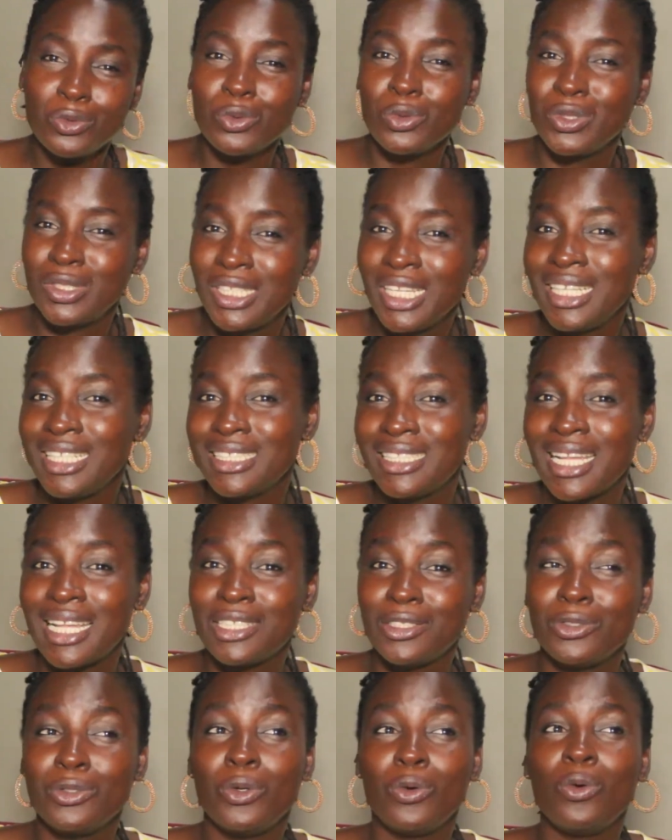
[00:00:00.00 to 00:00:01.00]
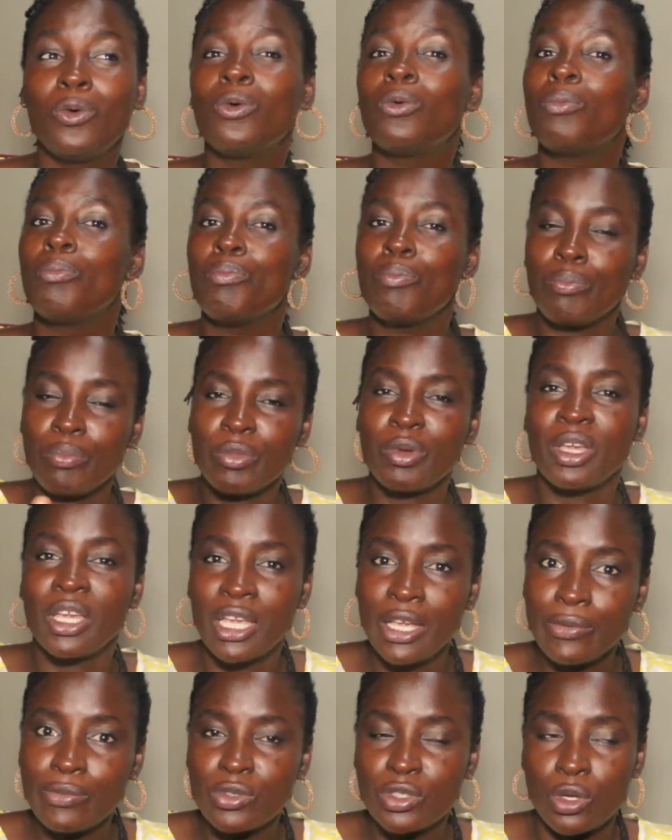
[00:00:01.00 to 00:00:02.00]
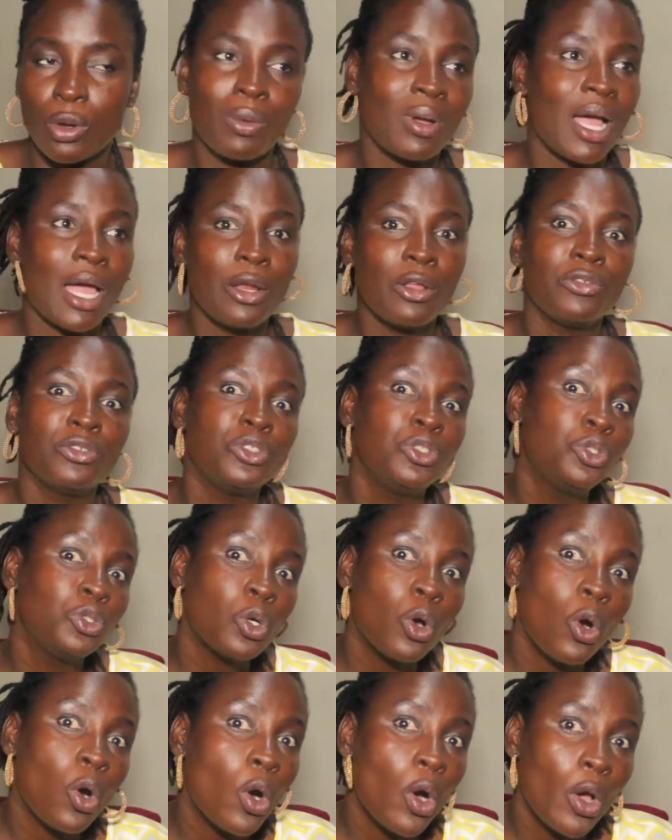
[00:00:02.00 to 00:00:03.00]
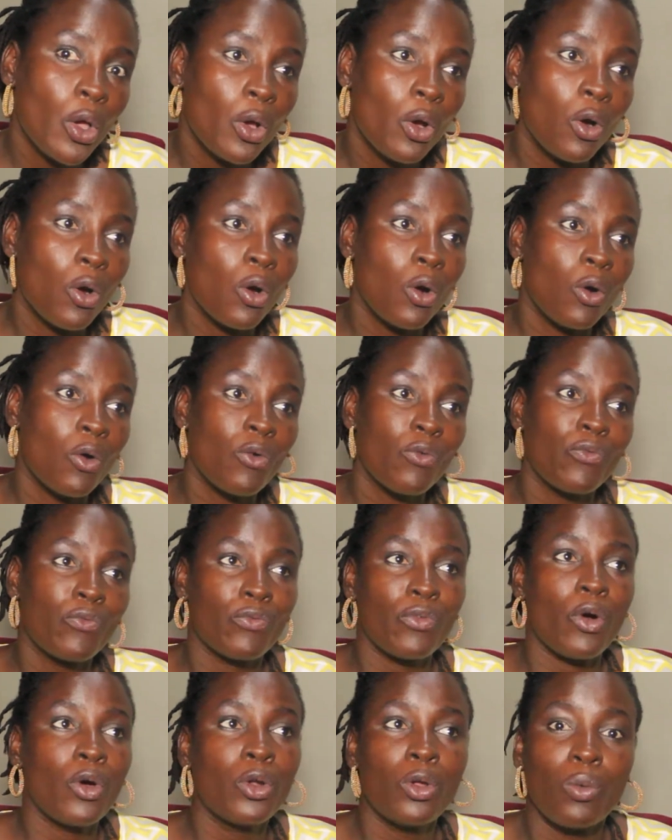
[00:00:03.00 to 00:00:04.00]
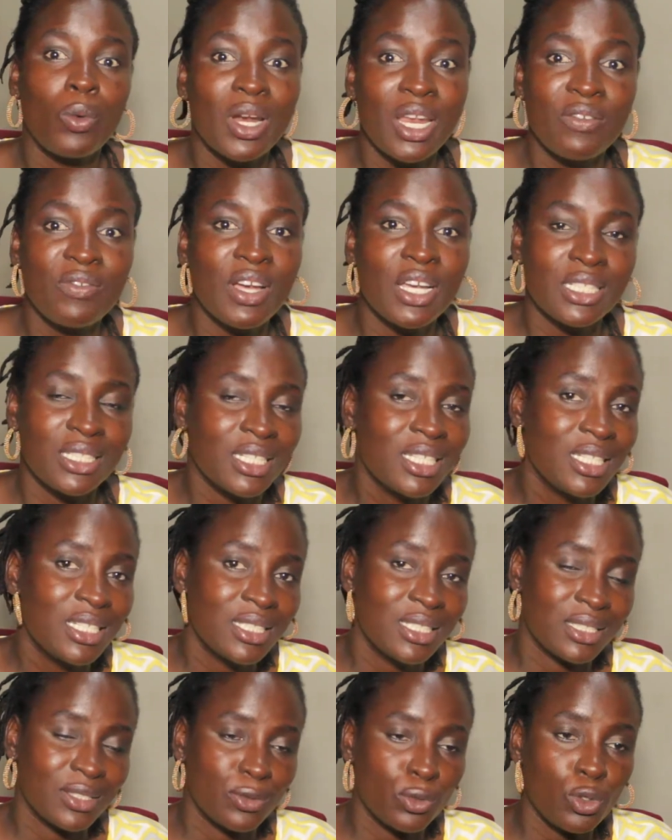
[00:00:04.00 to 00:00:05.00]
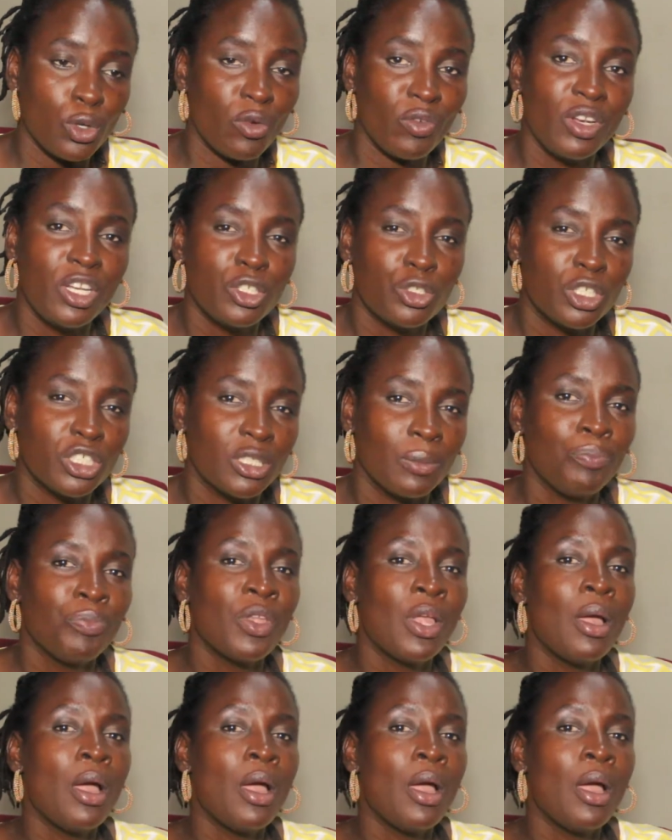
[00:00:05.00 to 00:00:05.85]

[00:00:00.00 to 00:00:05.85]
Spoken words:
do things that, you know, give some kind of joy or fun or whatever it is to your relationship.